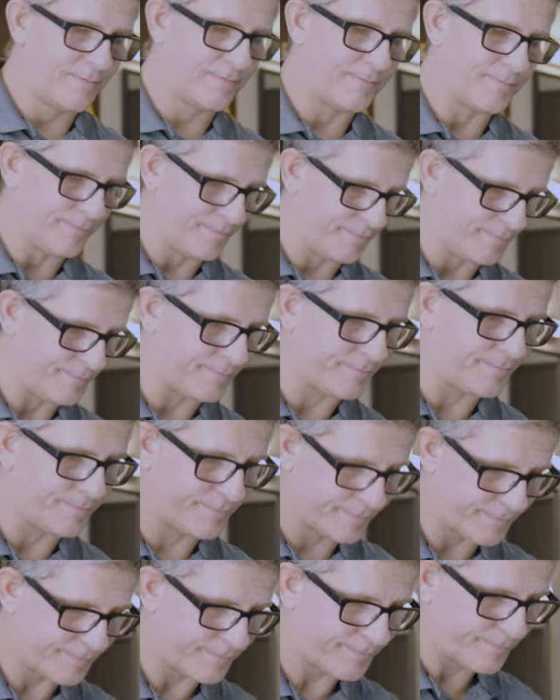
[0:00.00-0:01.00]
Yeah, and
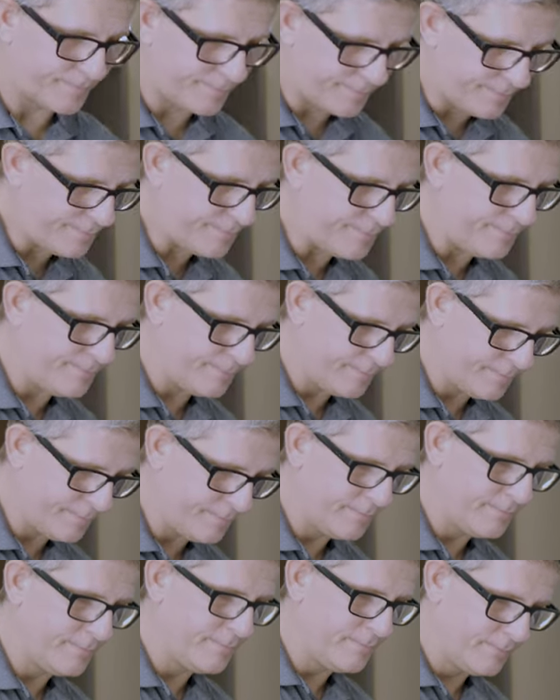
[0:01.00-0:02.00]
something that I noticed
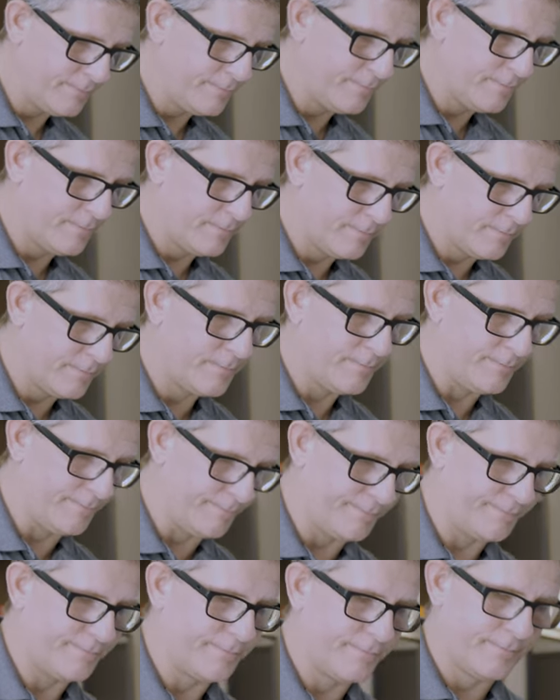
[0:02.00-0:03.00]
about your workflow was
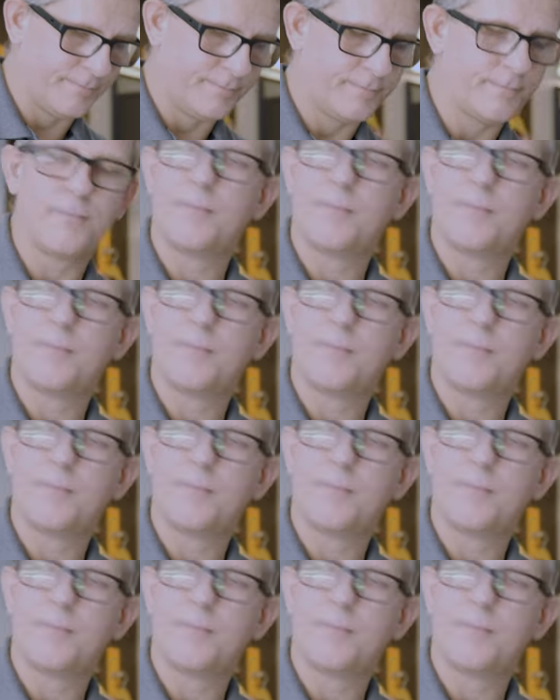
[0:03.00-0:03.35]
that after